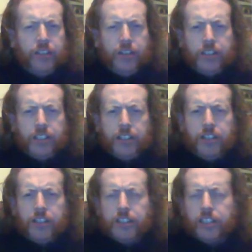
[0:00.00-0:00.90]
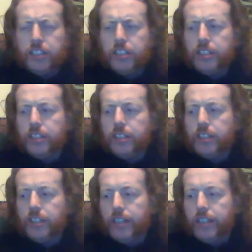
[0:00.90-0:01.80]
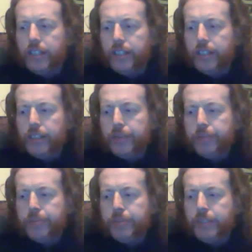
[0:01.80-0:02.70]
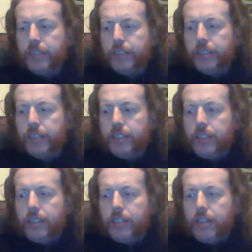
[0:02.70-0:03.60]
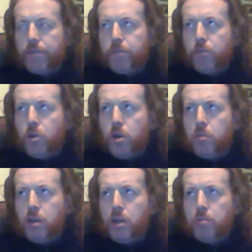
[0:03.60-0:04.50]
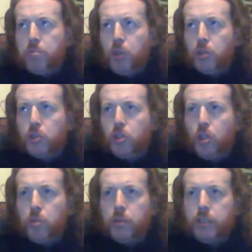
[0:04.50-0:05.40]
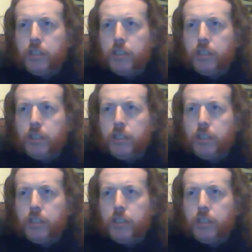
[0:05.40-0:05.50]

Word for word: early, early this year um, from a bottle shop